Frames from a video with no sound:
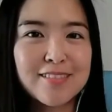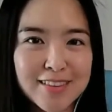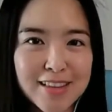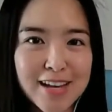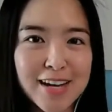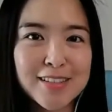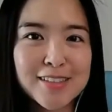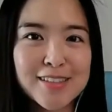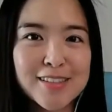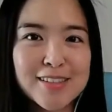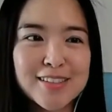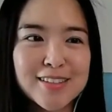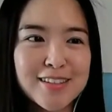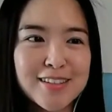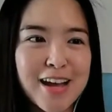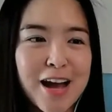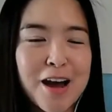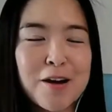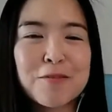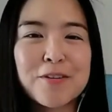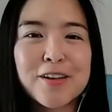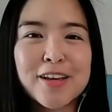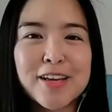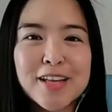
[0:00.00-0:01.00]
that's
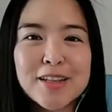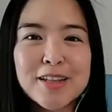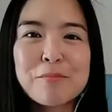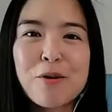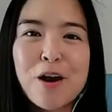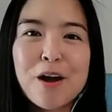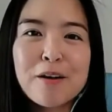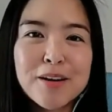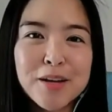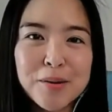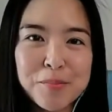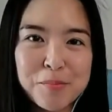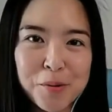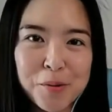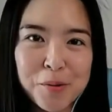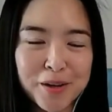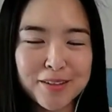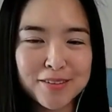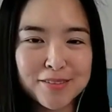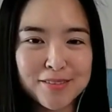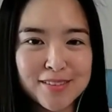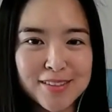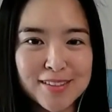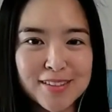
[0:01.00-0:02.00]
how we get the brownie
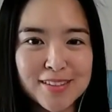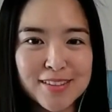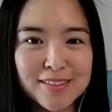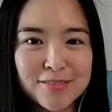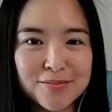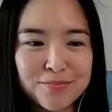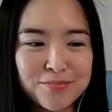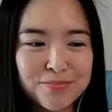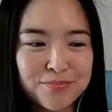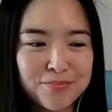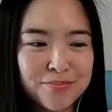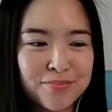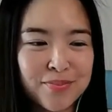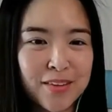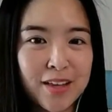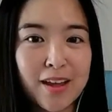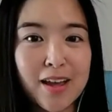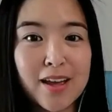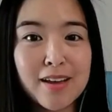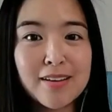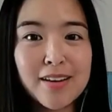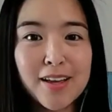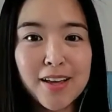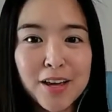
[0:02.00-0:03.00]
points.
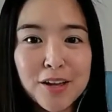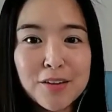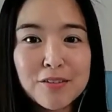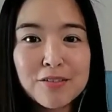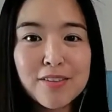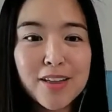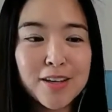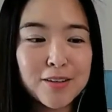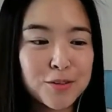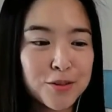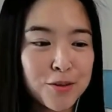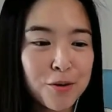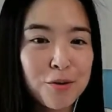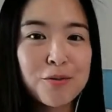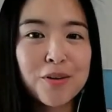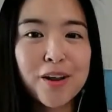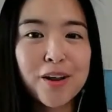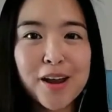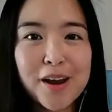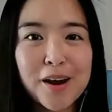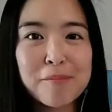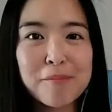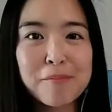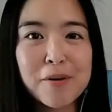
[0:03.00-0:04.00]
And if they don't
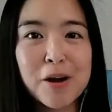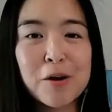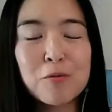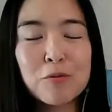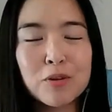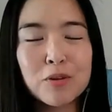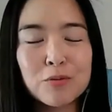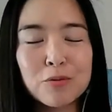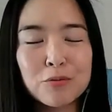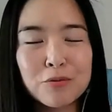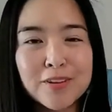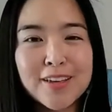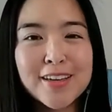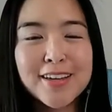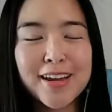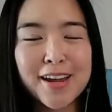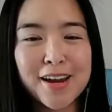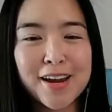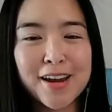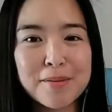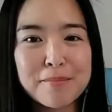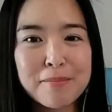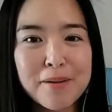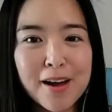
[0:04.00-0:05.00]
care about what we
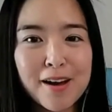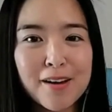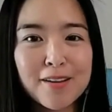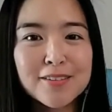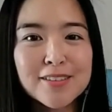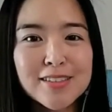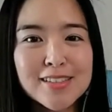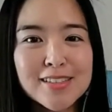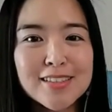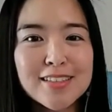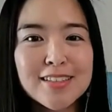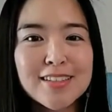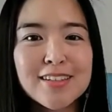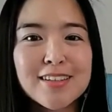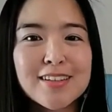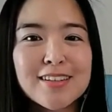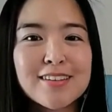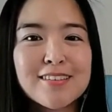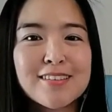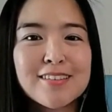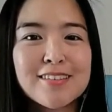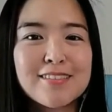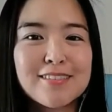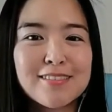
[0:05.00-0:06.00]
care about,
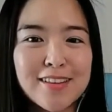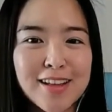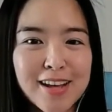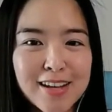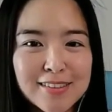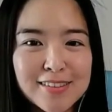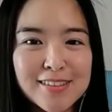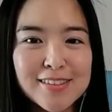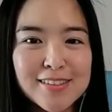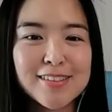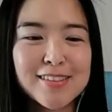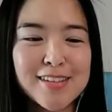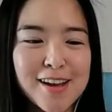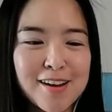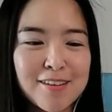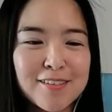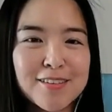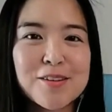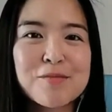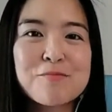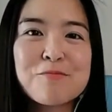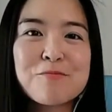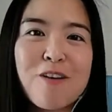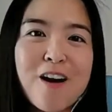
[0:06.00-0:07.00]
let's tell
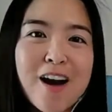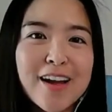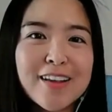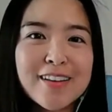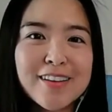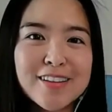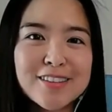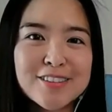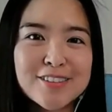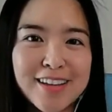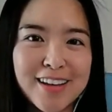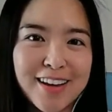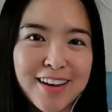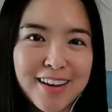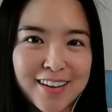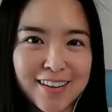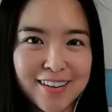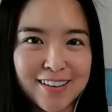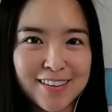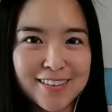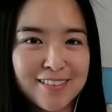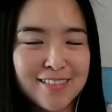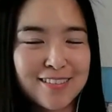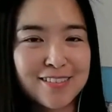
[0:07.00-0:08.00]
them why they should
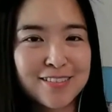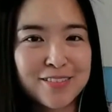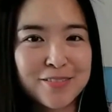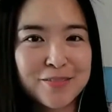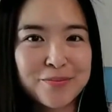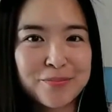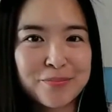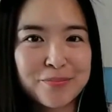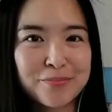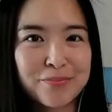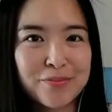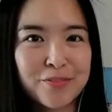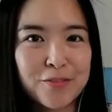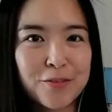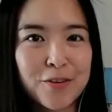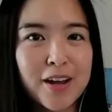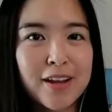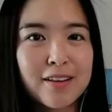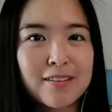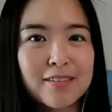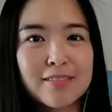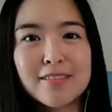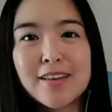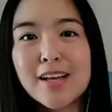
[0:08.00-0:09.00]
care,
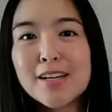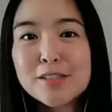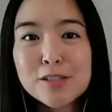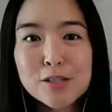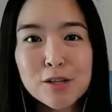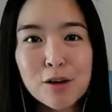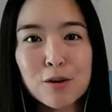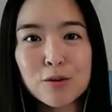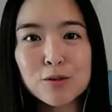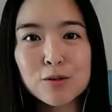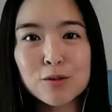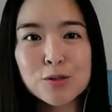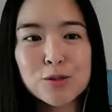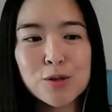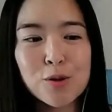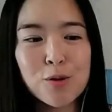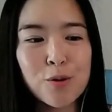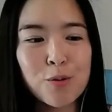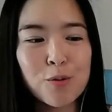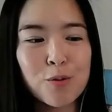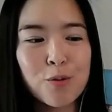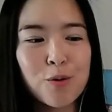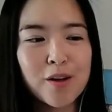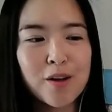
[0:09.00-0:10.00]
right? Let's
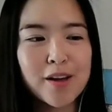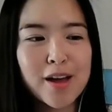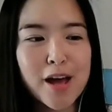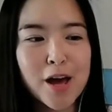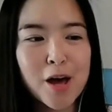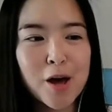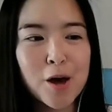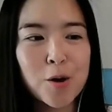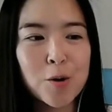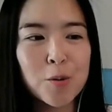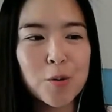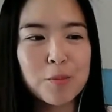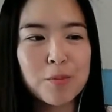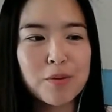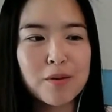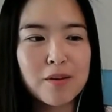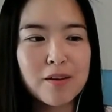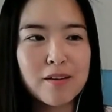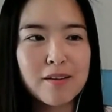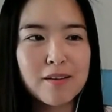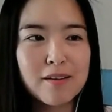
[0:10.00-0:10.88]
also help